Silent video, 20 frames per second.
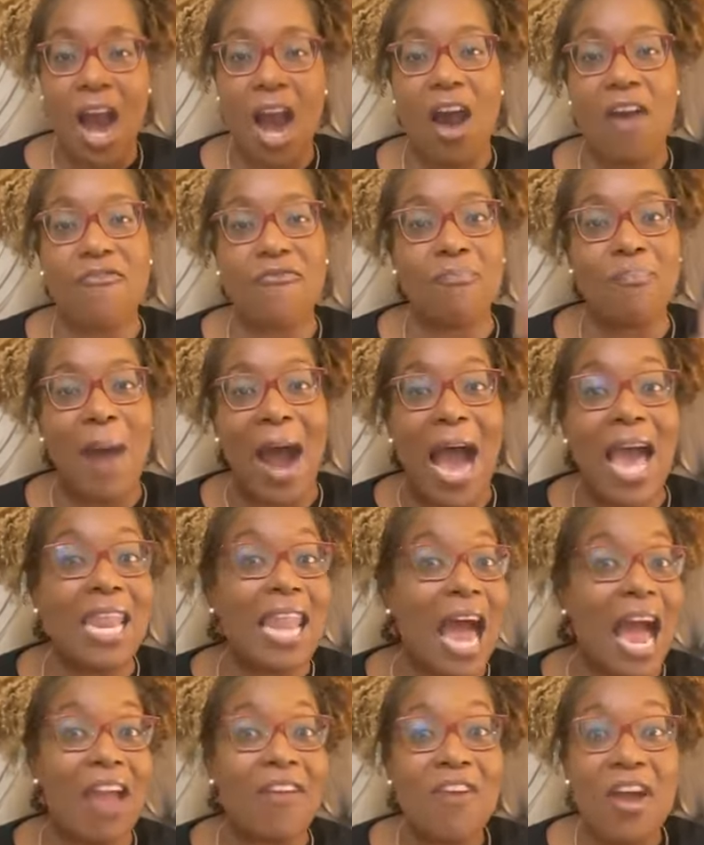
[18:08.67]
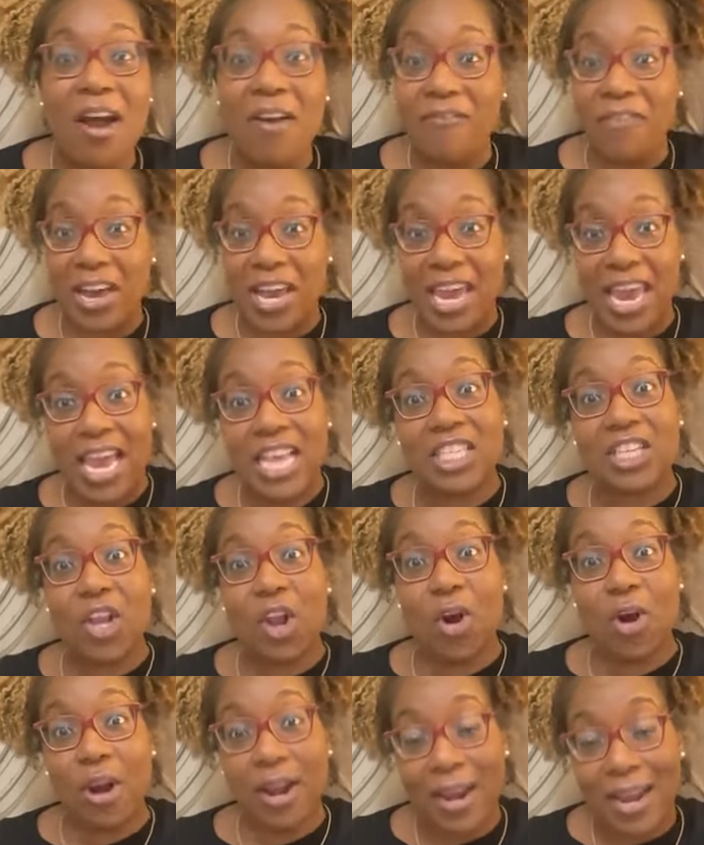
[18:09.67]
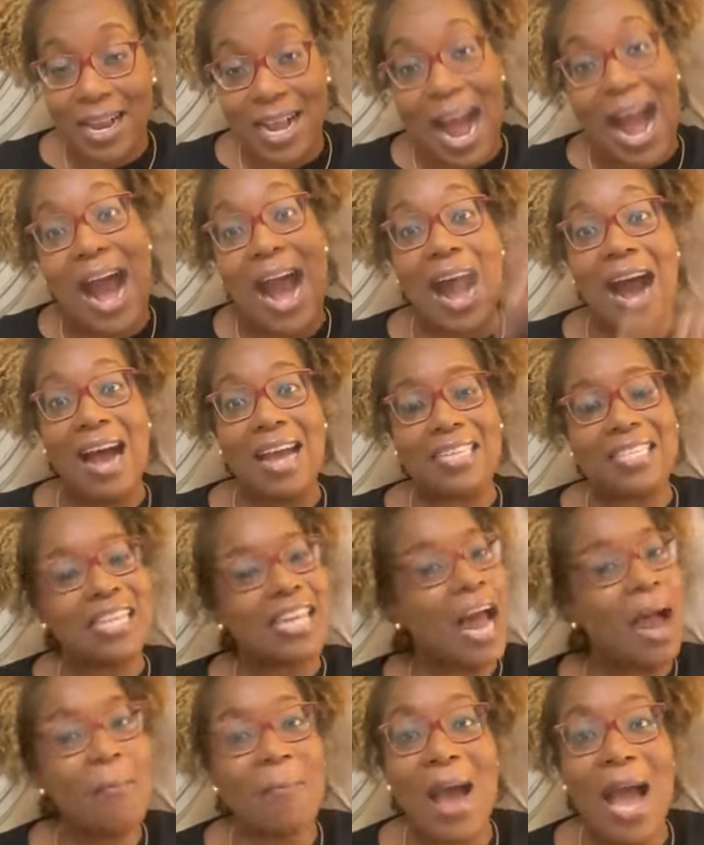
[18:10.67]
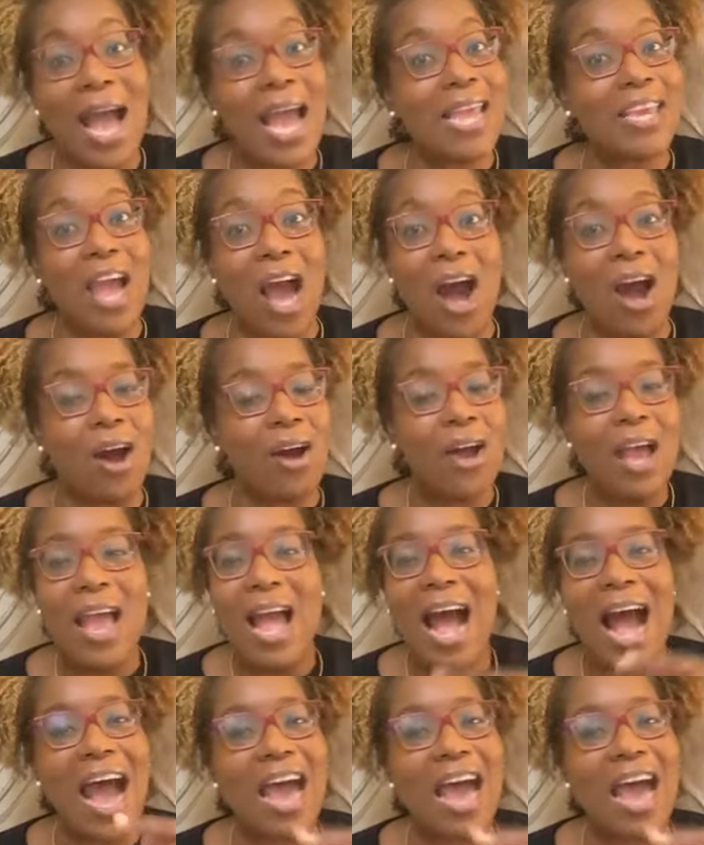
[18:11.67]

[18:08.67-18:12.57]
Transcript: of my life for his glory. God's, not mine, y'all.